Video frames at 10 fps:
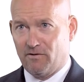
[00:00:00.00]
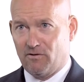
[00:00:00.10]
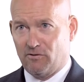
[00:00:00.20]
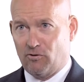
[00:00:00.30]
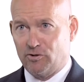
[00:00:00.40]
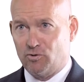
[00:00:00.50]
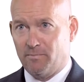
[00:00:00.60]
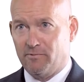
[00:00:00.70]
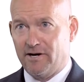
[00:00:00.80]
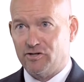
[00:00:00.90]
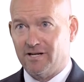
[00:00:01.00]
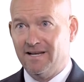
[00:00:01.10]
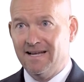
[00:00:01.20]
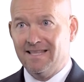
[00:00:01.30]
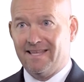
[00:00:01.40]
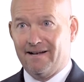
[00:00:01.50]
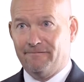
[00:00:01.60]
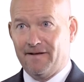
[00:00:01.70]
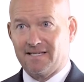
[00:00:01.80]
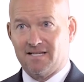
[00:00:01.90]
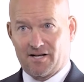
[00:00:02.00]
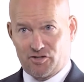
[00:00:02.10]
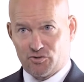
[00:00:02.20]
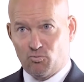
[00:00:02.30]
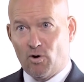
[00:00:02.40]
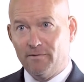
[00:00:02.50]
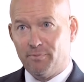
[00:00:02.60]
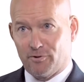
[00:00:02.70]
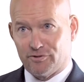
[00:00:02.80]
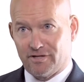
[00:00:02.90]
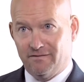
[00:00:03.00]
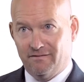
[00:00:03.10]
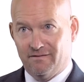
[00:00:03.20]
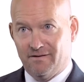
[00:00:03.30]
a large corporation that affects not just one person,